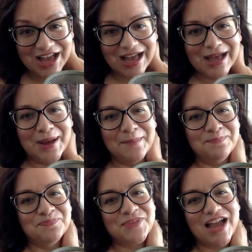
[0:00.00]

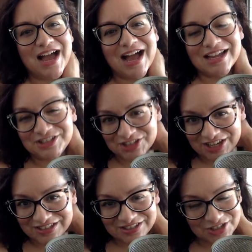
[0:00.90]
I
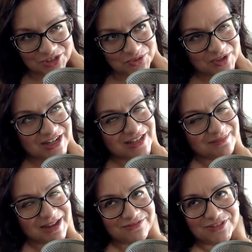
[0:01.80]
just treated
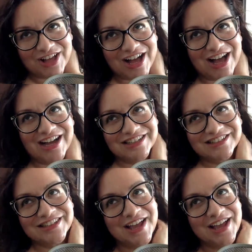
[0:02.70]
my flock,